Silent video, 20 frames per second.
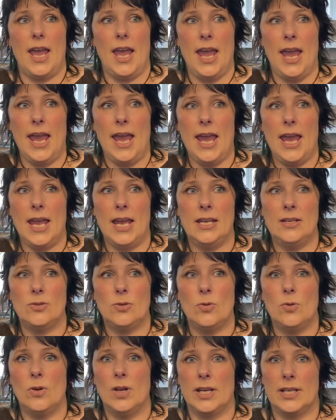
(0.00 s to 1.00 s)
And
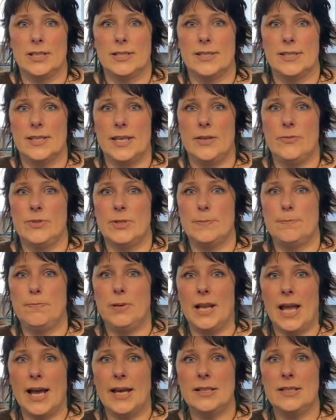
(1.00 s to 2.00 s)
all I could see was
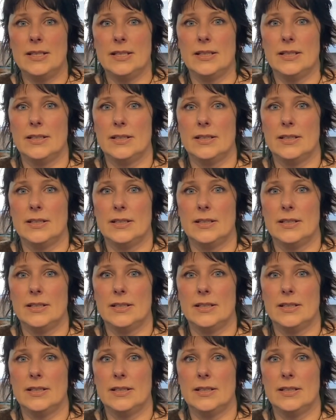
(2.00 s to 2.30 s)
blood.